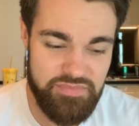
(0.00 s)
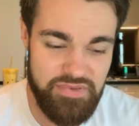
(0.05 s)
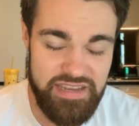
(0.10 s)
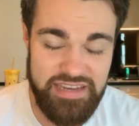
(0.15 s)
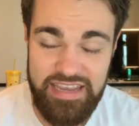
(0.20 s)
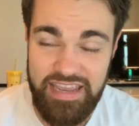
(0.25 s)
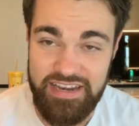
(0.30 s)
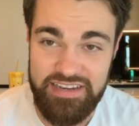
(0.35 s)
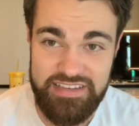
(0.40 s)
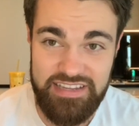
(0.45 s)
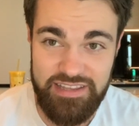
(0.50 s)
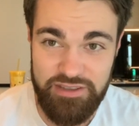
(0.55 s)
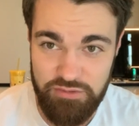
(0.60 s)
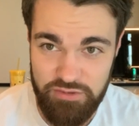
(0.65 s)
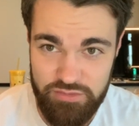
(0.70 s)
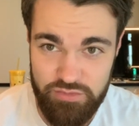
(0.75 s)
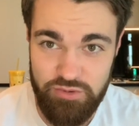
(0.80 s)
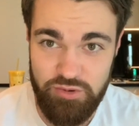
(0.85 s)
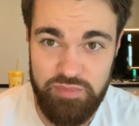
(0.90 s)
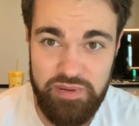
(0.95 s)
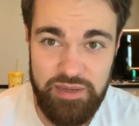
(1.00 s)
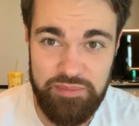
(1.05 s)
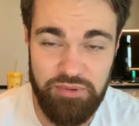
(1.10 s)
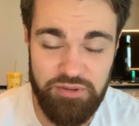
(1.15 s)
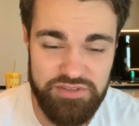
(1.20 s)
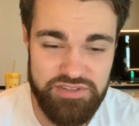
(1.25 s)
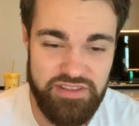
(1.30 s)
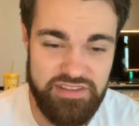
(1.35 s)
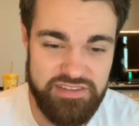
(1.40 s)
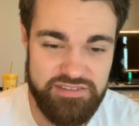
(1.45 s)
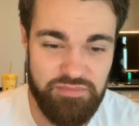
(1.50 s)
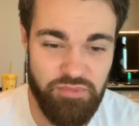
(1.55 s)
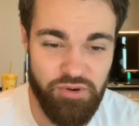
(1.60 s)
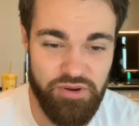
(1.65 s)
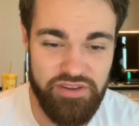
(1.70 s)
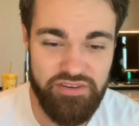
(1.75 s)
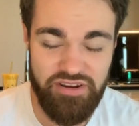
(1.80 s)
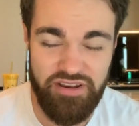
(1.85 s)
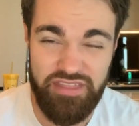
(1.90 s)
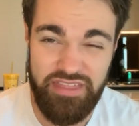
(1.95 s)
again, dealing with real people. So there's
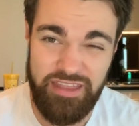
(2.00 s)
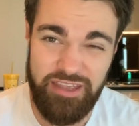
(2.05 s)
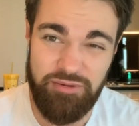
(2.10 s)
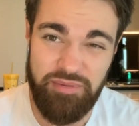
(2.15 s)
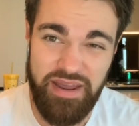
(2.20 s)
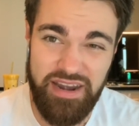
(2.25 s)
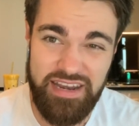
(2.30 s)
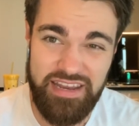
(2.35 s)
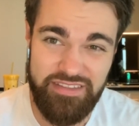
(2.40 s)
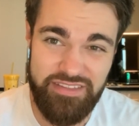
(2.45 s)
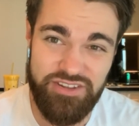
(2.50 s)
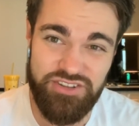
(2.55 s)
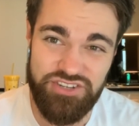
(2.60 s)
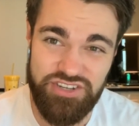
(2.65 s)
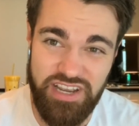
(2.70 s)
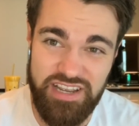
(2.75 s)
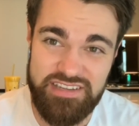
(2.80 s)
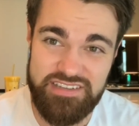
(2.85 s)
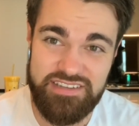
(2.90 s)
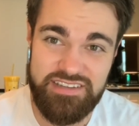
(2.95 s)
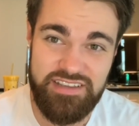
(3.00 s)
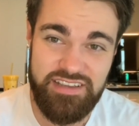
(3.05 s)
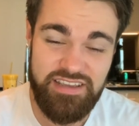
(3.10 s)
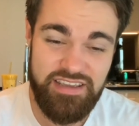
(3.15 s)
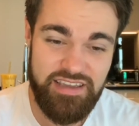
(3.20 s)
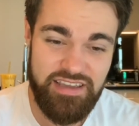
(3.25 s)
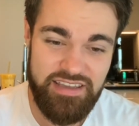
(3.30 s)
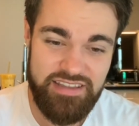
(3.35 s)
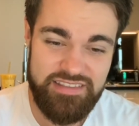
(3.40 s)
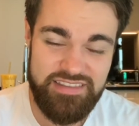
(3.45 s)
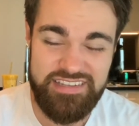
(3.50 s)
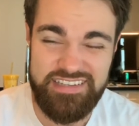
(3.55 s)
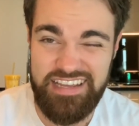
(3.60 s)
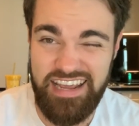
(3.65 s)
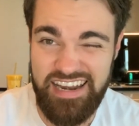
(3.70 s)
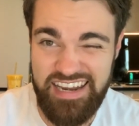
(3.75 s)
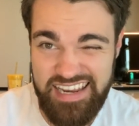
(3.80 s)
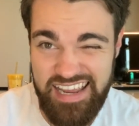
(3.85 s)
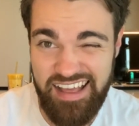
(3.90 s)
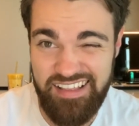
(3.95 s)
more you've got to think about here than just the
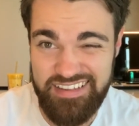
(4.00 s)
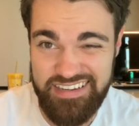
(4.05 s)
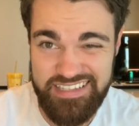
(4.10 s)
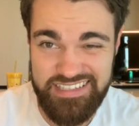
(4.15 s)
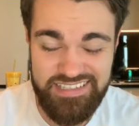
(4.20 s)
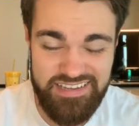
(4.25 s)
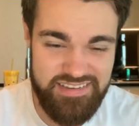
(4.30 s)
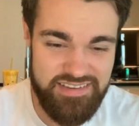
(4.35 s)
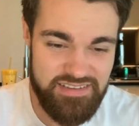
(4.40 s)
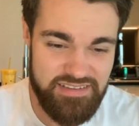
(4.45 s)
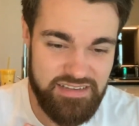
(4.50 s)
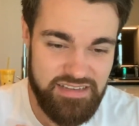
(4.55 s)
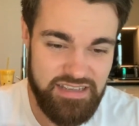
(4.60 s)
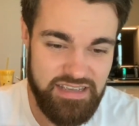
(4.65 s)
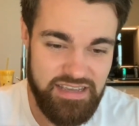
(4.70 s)
technicalities.